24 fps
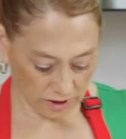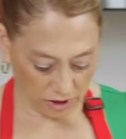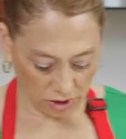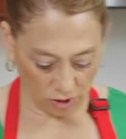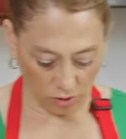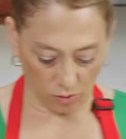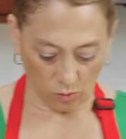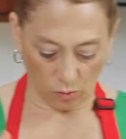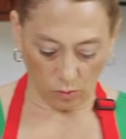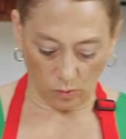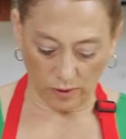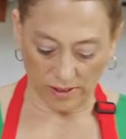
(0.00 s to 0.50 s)

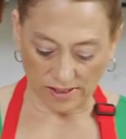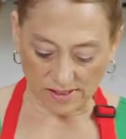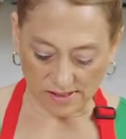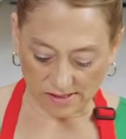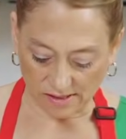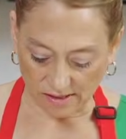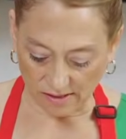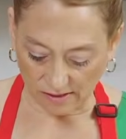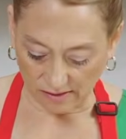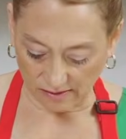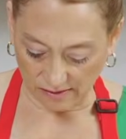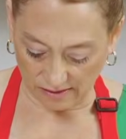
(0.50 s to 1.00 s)
to
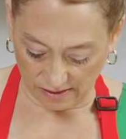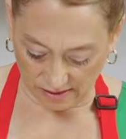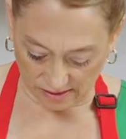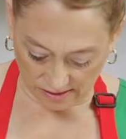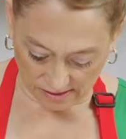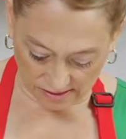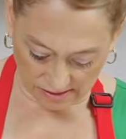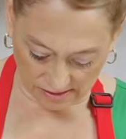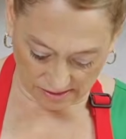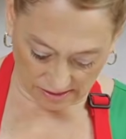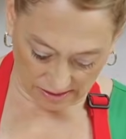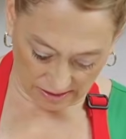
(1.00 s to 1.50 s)
whisk
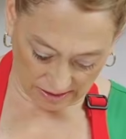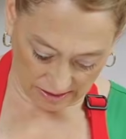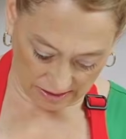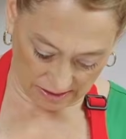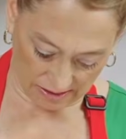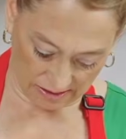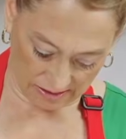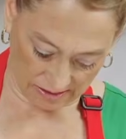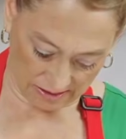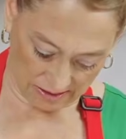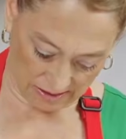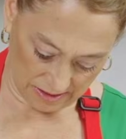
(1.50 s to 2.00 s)
this
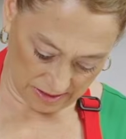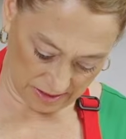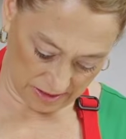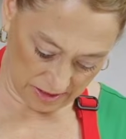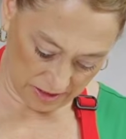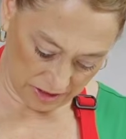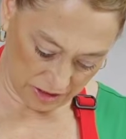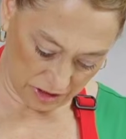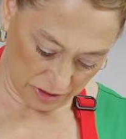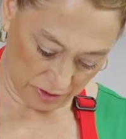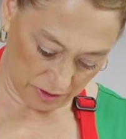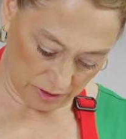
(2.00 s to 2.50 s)

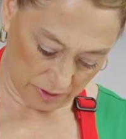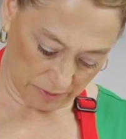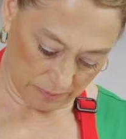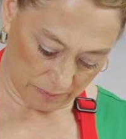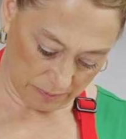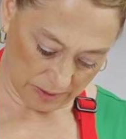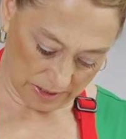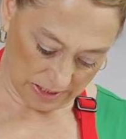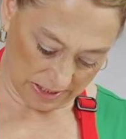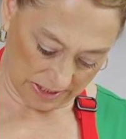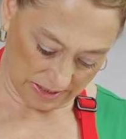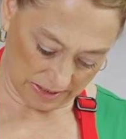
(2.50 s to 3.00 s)
to
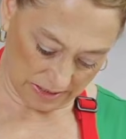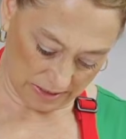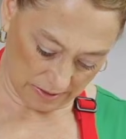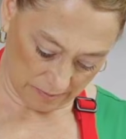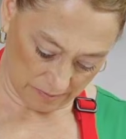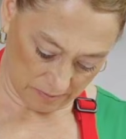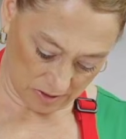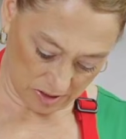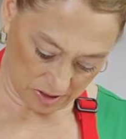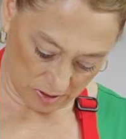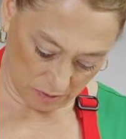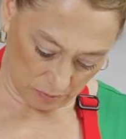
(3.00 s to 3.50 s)
combine
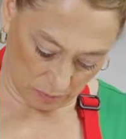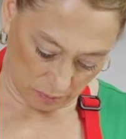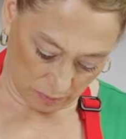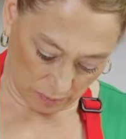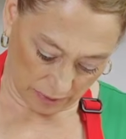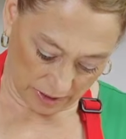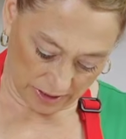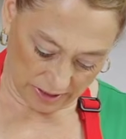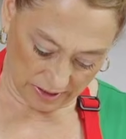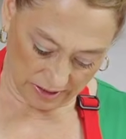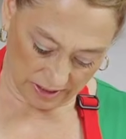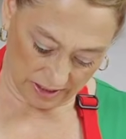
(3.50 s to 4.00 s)
them. So
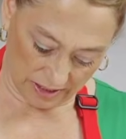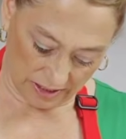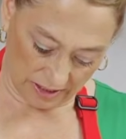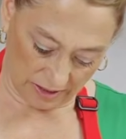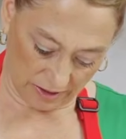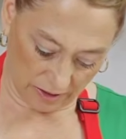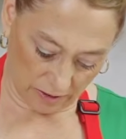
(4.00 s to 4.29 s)
break the egg